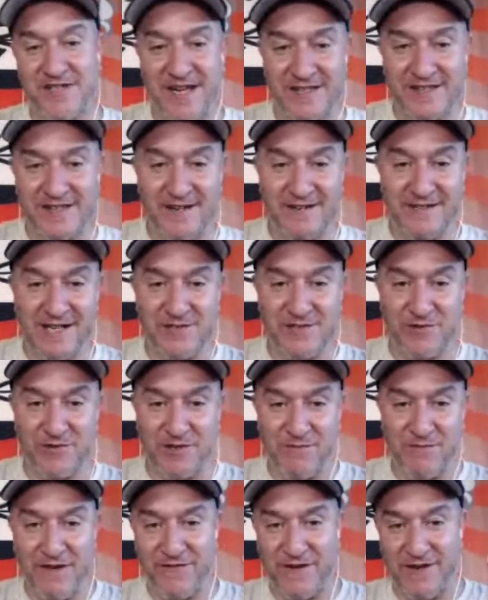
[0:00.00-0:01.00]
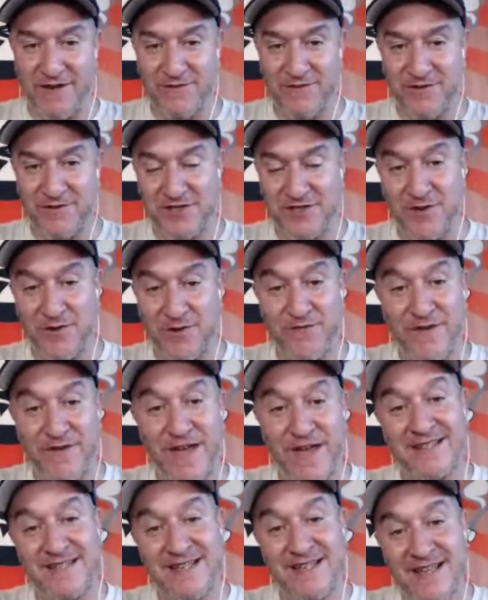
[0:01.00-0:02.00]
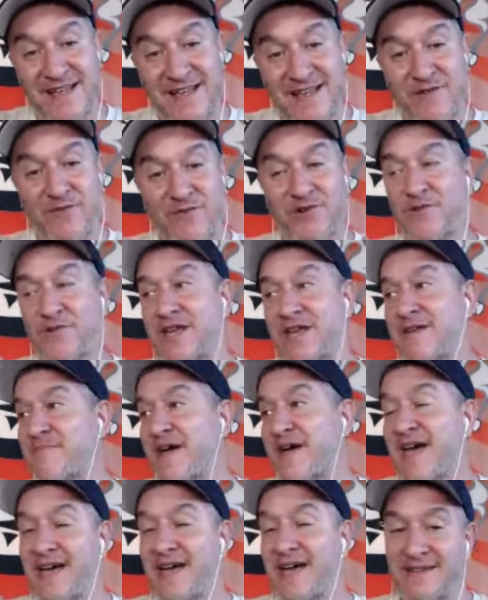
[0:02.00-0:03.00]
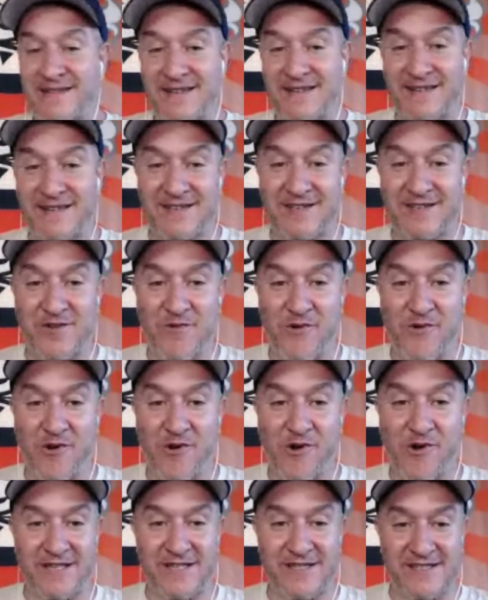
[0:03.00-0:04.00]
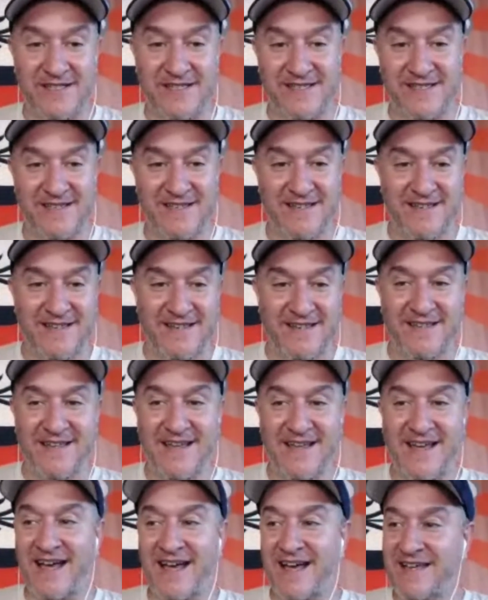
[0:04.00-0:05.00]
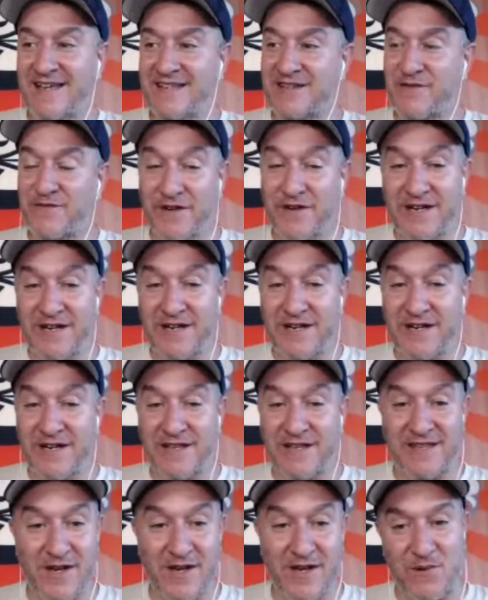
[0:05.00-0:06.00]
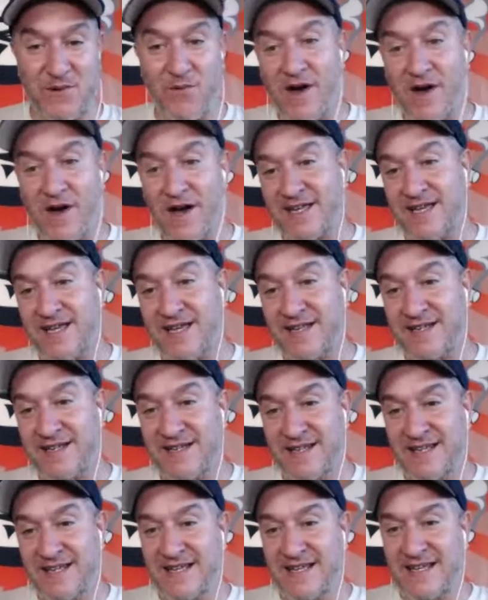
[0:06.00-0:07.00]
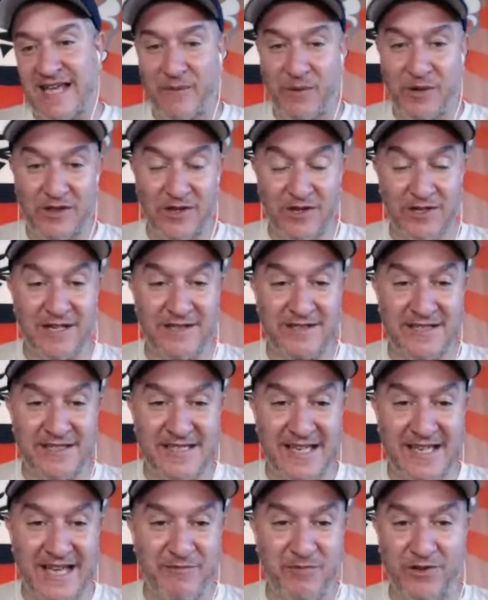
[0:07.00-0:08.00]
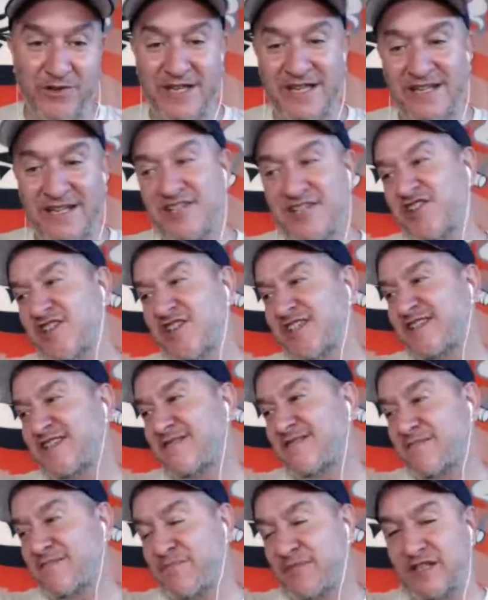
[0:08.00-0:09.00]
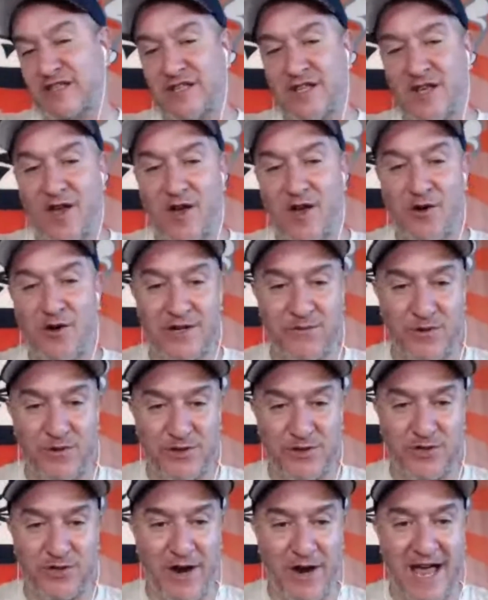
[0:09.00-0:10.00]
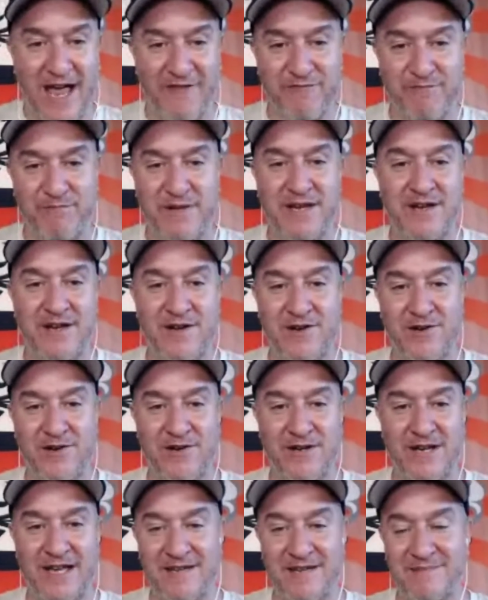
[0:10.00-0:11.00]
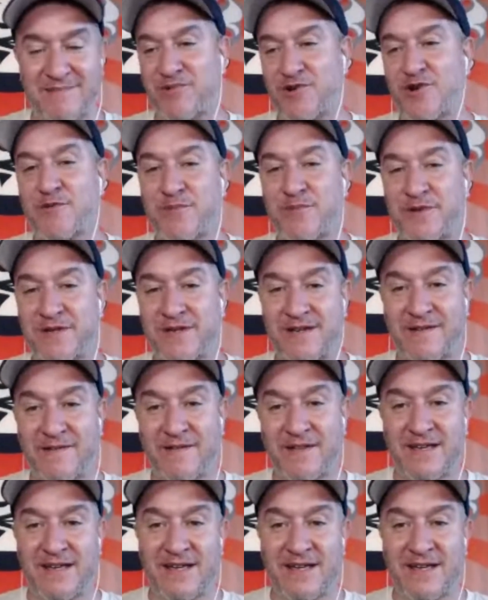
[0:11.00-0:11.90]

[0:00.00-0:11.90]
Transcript: down there, and that's one of my favorites too. In fact, when we met in New Orleans, uh, the funny thing was, we walk in and we look on the table, and it's just loaded with craft beer and bourbon.